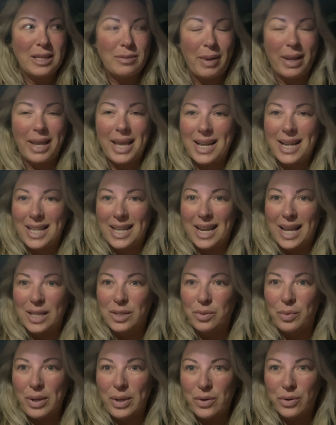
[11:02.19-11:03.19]
back in in the
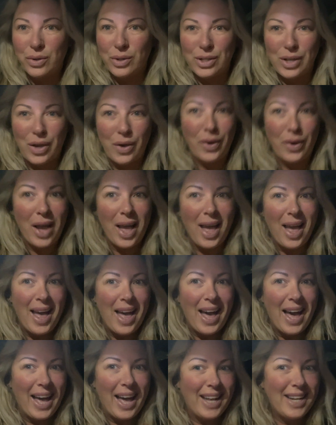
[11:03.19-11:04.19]
next week or so.
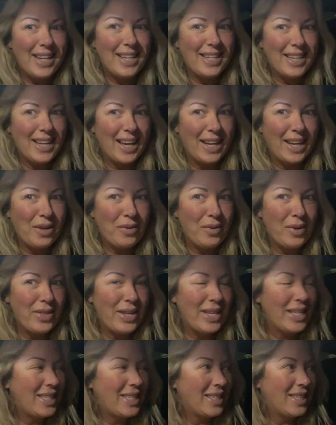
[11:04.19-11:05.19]
And I don't want
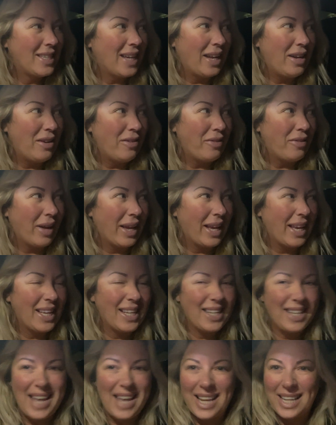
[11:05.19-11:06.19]
this kind of like
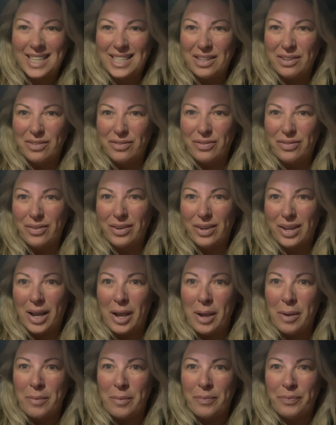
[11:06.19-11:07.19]
negative
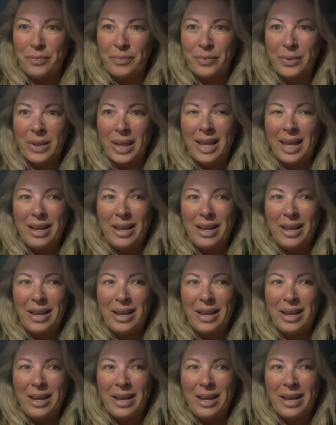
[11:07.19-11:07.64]
um,